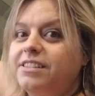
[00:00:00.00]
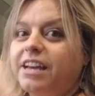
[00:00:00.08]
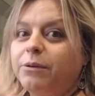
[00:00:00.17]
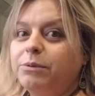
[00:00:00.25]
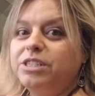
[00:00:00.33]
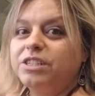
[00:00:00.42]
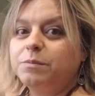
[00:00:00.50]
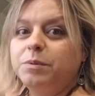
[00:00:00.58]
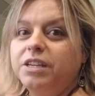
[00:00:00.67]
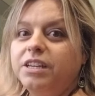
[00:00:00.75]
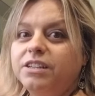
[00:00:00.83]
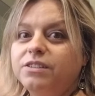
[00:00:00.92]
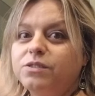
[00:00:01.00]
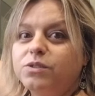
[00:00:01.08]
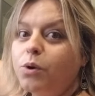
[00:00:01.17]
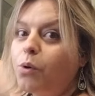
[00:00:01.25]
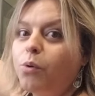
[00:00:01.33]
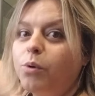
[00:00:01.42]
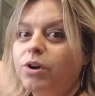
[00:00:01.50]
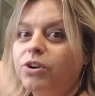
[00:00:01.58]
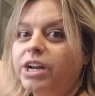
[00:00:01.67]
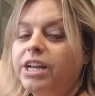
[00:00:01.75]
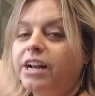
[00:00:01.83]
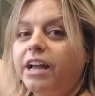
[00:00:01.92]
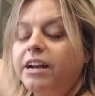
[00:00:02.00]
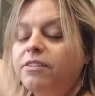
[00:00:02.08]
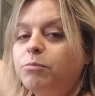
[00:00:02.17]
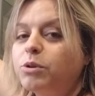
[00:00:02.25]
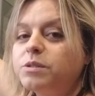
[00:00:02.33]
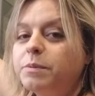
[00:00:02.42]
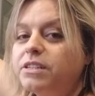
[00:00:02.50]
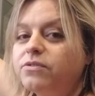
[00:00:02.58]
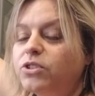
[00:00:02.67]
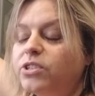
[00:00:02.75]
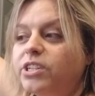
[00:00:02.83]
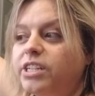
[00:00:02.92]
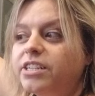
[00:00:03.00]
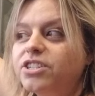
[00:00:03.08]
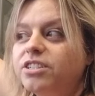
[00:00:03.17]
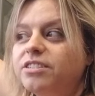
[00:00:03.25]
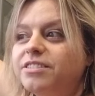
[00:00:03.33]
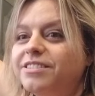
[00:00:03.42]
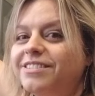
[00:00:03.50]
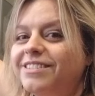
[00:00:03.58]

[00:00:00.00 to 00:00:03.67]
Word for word: that would just be so great. I'd have more space for dirty dishes.